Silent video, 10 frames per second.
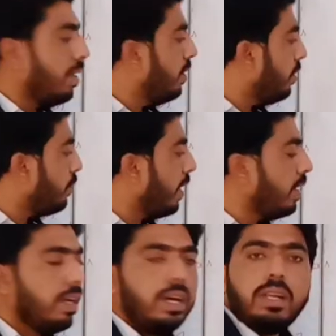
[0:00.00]
This one,
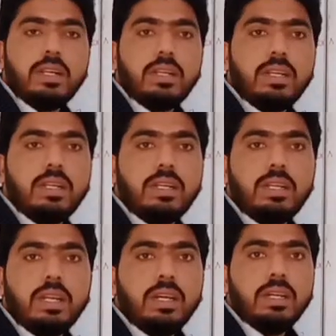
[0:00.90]

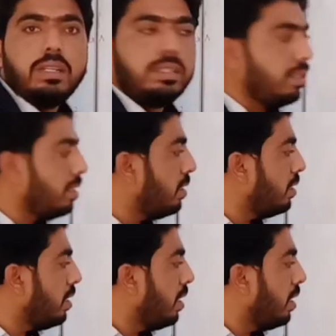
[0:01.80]
r, r,